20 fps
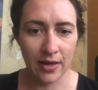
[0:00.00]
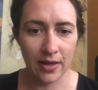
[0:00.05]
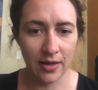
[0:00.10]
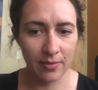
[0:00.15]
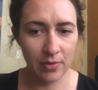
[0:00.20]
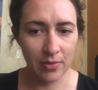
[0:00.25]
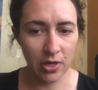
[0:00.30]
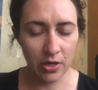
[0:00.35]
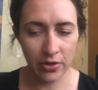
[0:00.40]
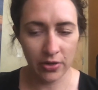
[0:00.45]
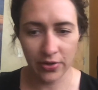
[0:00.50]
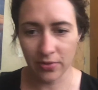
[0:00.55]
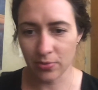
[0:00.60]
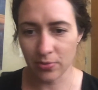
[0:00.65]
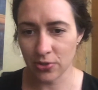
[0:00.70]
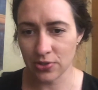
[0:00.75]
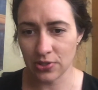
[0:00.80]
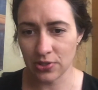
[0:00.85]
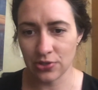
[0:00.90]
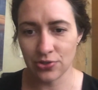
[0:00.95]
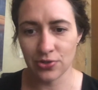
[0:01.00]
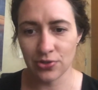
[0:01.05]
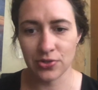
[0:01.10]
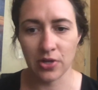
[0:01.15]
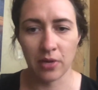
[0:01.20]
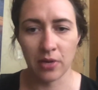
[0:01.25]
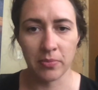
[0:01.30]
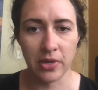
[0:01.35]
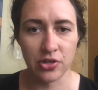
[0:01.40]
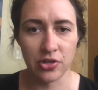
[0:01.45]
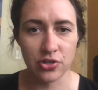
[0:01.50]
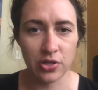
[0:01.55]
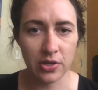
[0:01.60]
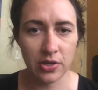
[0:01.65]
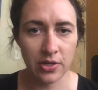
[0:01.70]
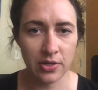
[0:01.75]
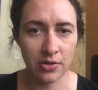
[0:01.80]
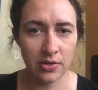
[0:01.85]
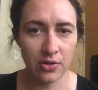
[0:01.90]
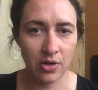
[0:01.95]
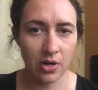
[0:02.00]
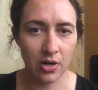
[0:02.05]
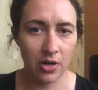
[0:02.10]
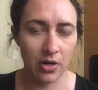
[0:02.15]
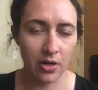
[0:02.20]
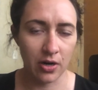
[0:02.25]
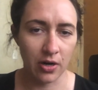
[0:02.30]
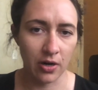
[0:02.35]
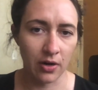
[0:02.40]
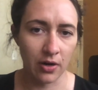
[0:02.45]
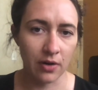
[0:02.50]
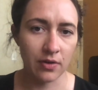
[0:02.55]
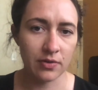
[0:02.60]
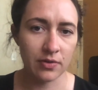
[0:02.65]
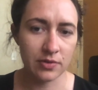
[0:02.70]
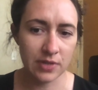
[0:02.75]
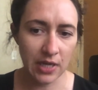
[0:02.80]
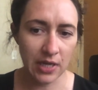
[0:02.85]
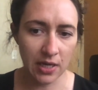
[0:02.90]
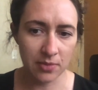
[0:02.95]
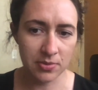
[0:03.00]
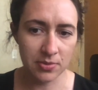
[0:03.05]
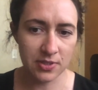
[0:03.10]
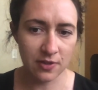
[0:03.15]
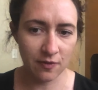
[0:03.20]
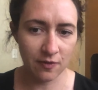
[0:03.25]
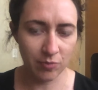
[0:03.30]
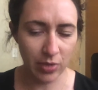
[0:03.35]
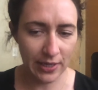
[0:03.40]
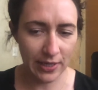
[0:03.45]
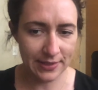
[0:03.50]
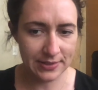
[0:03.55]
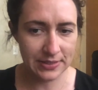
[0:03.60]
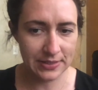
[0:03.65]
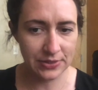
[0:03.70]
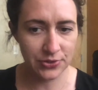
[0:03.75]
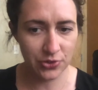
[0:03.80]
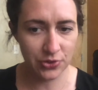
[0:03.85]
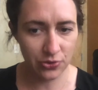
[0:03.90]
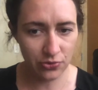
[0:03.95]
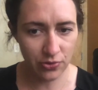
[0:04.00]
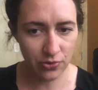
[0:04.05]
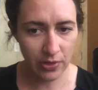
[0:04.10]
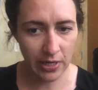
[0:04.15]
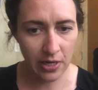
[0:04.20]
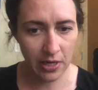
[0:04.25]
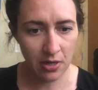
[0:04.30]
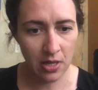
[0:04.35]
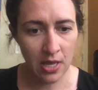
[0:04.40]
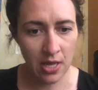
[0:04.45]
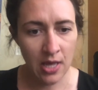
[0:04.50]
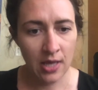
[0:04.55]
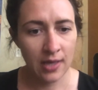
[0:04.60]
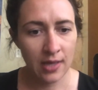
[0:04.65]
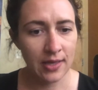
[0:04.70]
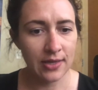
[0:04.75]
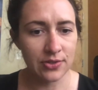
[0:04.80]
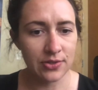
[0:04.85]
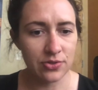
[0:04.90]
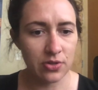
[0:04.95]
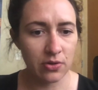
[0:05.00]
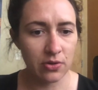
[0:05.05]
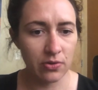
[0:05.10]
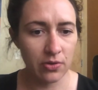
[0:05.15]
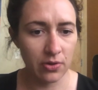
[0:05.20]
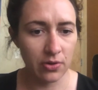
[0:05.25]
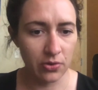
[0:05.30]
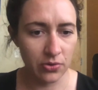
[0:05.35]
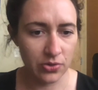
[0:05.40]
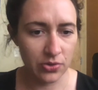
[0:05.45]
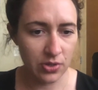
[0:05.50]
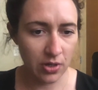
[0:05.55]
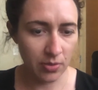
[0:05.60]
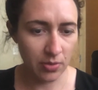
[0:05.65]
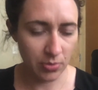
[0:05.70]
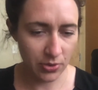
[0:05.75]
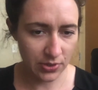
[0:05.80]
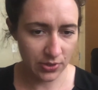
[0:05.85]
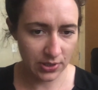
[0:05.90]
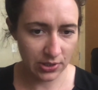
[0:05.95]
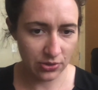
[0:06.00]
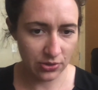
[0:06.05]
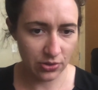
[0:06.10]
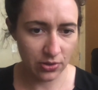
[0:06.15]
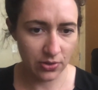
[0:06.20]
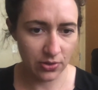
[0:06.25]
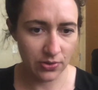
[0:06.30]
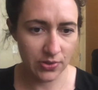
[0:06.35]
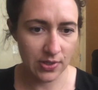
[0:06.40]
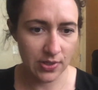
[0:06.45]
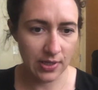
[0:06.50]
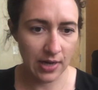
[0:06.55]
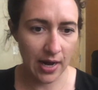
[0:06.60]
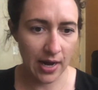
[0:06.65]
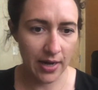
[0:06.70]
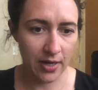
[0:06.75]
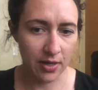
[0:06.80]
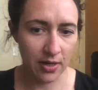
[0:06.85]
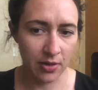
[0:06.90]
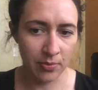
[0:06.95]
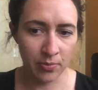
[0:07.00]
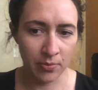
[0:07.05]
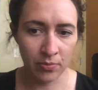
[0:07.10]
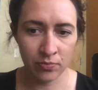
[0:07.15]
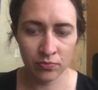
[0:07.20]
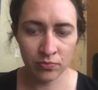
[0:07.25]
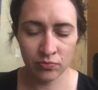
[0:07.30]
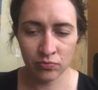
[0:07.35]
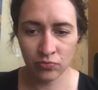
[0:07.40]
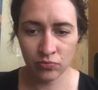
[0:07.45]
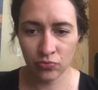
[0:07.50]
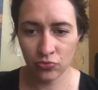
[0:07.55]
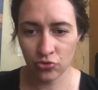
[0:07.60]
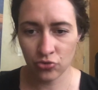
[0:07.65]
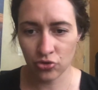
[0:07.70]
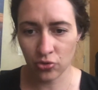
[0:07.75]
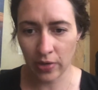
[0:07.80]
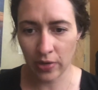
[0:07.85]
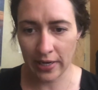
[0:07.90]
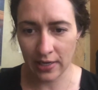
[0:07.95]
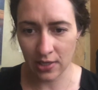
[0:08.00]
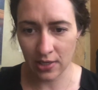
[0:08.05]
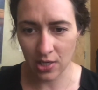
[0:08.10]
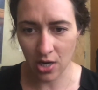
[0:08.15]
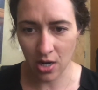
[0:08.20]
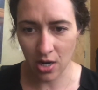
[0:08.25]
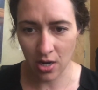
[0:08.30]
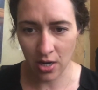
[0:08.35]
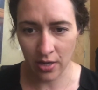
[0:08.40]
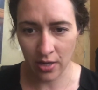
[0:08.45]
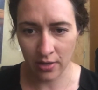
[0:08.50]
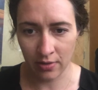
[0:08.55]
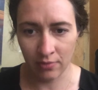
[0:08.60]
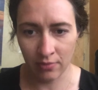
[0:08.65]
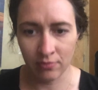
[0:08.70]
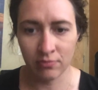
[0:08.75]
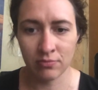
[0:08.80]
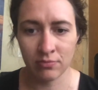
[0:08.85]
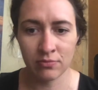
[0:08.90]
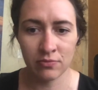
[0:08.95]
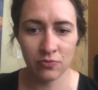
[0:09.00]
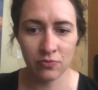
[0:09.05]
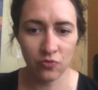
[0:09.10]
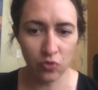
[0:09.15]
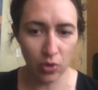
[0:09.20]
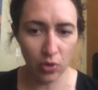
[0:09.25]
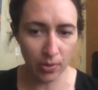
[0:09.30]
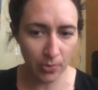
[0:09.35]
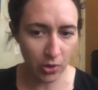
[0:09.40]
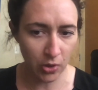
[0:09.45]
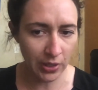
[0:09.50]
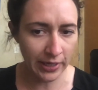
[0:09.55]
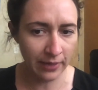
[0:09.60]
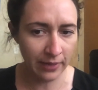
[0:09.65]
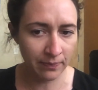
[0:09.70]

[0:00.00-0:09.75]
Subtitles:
all the procedures I mentioned are types of plastic surgery. And so those are procedures that I am trained on formally.